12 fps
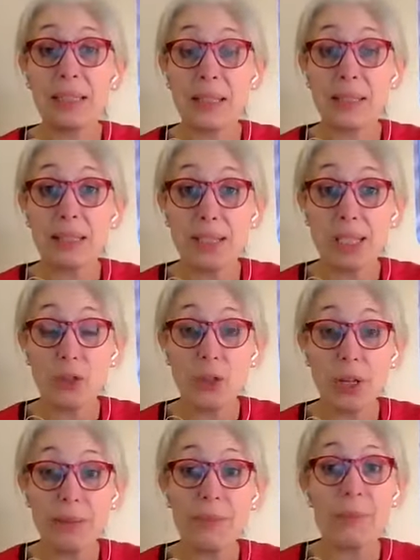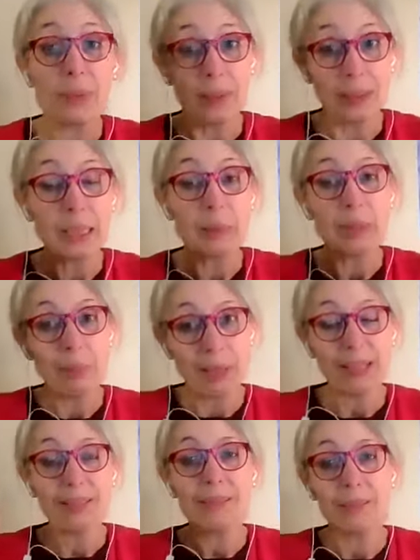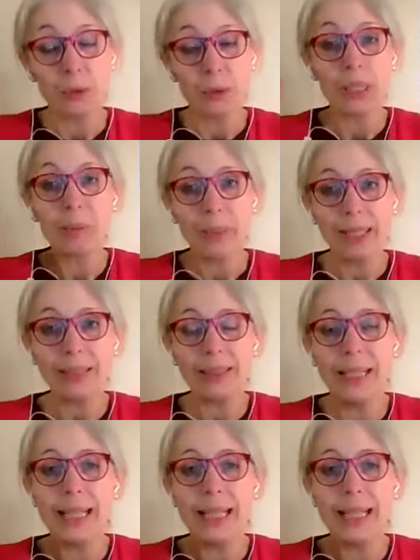this decision, a little bit back, going back.